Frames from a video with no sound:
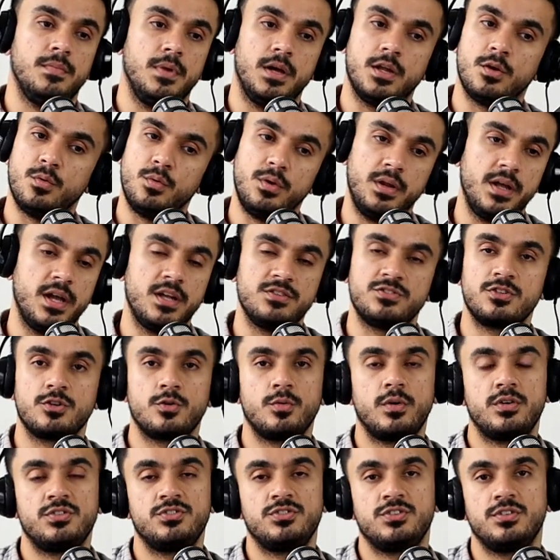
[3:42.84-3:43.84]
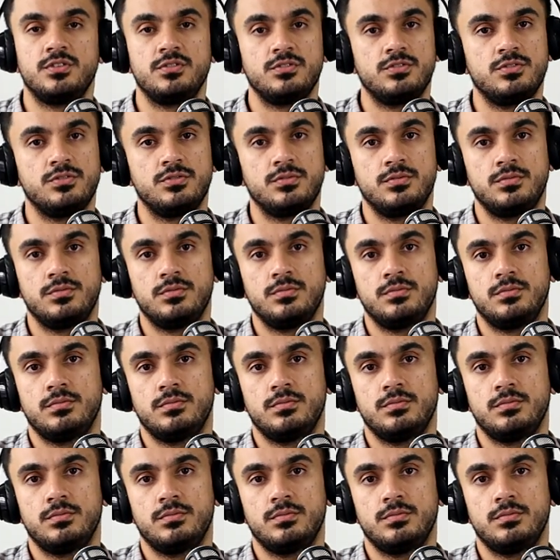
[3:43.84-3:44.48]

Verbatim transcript: I don't want to answer questions.